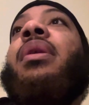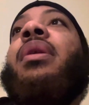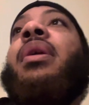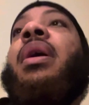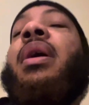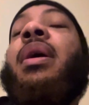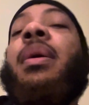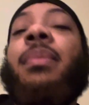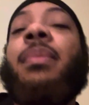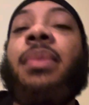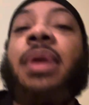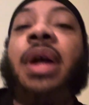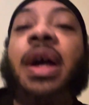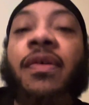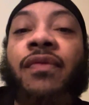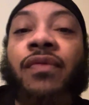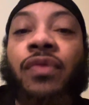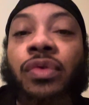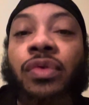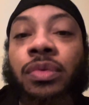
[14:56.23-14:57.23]
I'm not
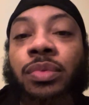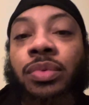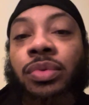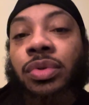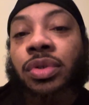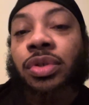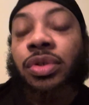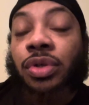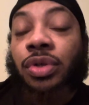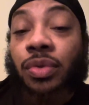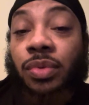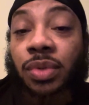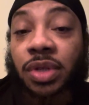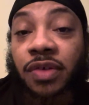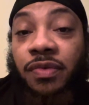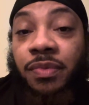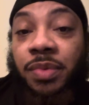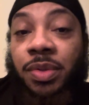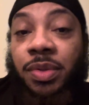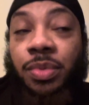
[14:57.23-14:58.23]
vulnerable or don't
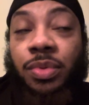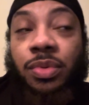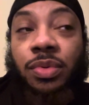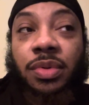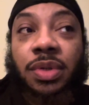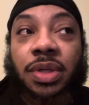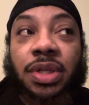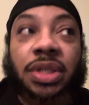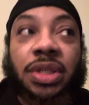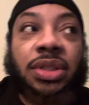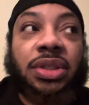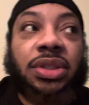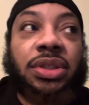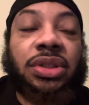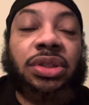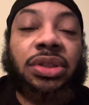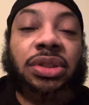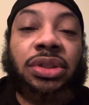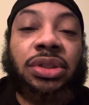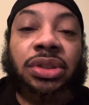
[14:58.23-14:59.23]
love people. It's
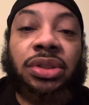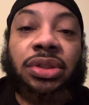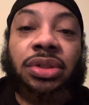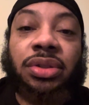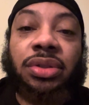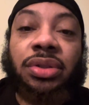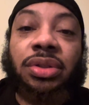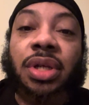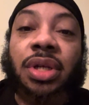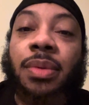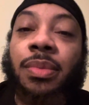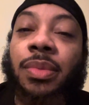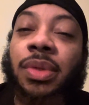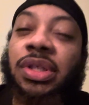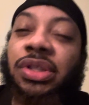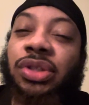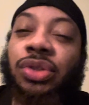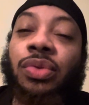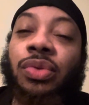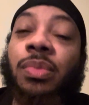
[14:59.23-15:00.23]
just,
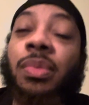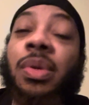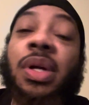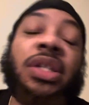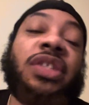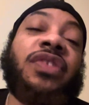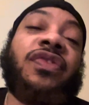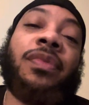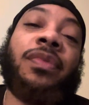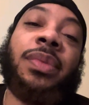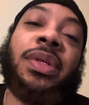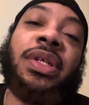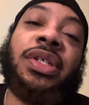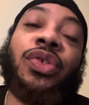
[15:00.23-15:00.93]
it's too much for me. It's